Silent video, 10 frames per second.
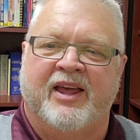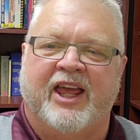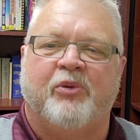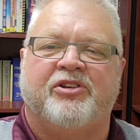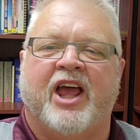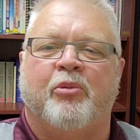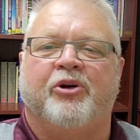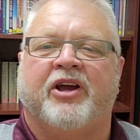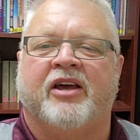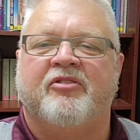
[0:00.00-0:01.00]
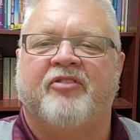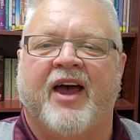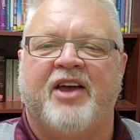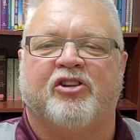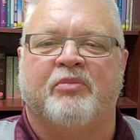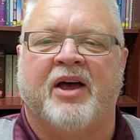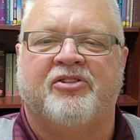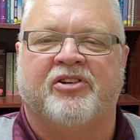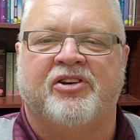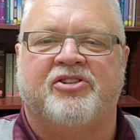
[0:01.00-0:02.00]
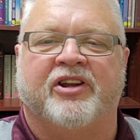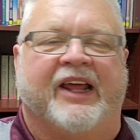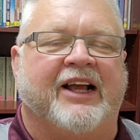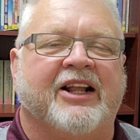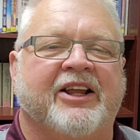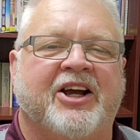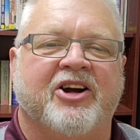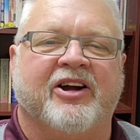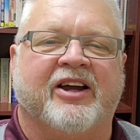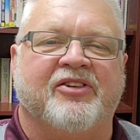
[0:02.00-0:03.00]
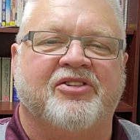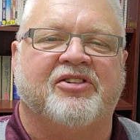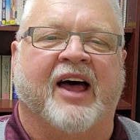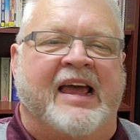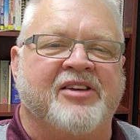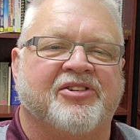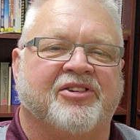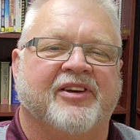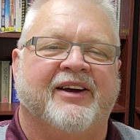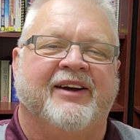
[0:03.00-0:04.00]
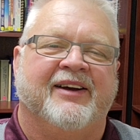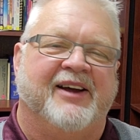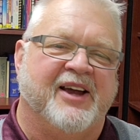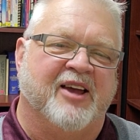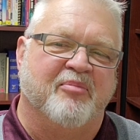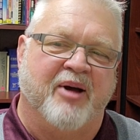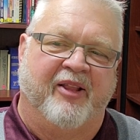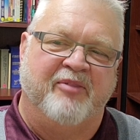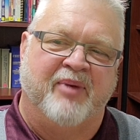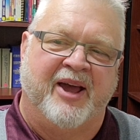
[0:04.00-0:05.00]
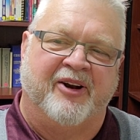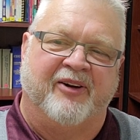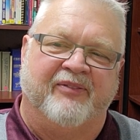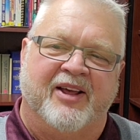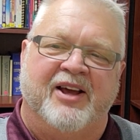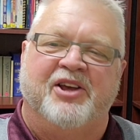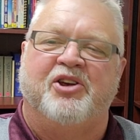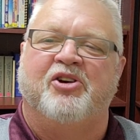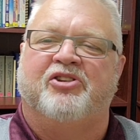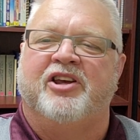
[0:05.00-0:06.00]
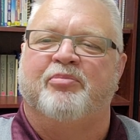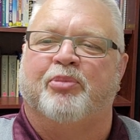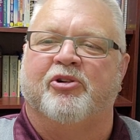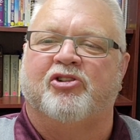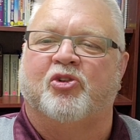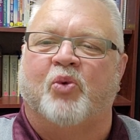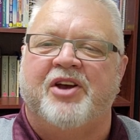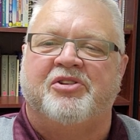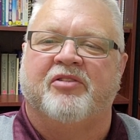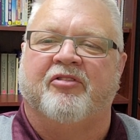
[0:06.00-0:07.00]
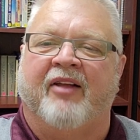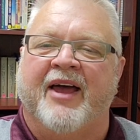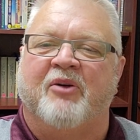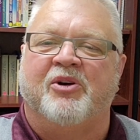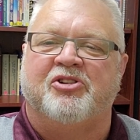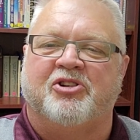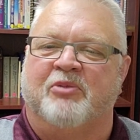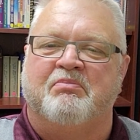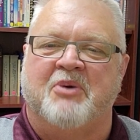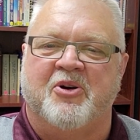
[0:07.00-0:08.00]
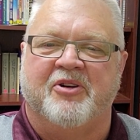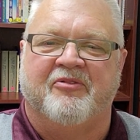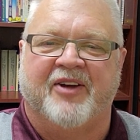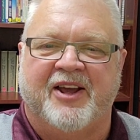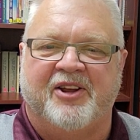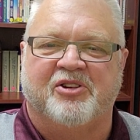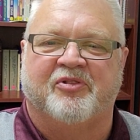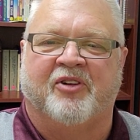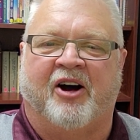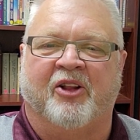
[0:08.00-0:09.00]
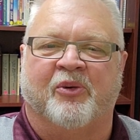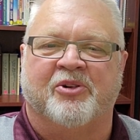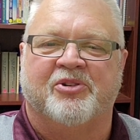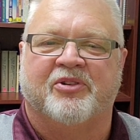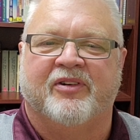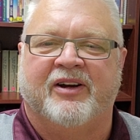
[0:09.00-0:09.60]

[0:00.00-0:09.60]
He was able to convey his message in a clear and concise and compelling manner, using persuasive language to motivate his followers.